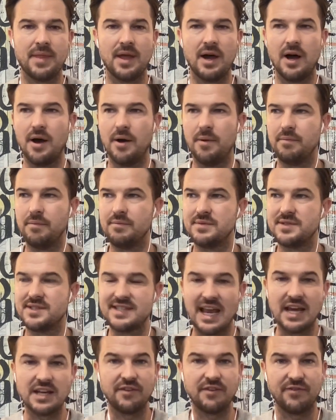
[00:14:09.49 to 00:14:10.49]
Um,
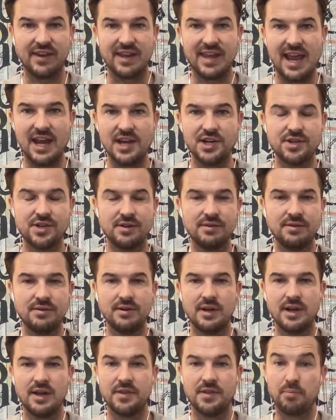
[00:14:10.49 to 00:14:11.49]

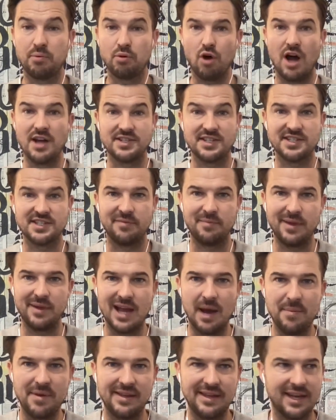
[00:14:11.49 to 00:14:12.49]
sanctification, the process of
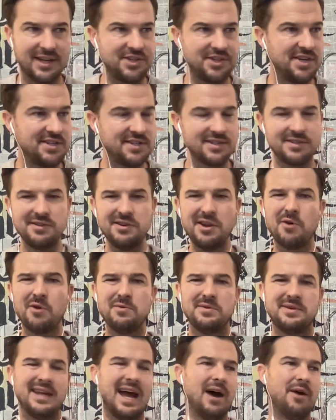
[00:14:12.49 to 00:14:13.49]
becoming like Jesus,
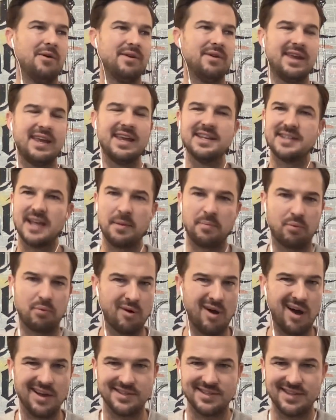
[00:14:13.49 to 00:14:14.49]
no doubt is a
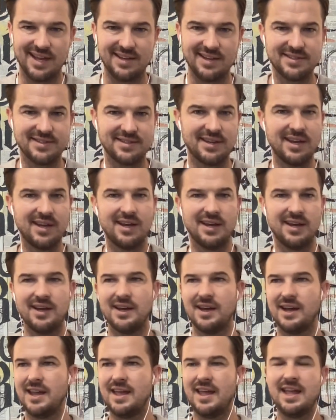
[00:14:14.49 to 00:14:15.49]
process
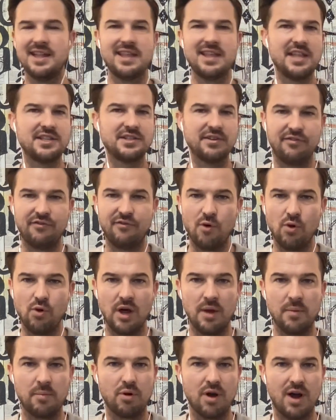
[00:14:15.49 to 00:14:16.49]
it, it's a full
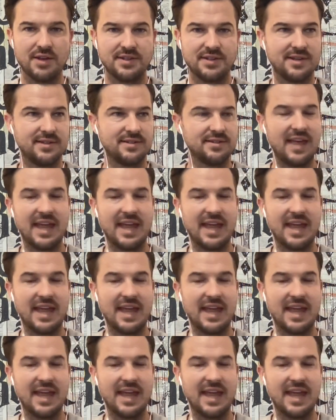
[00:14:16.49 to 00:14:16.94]
on process.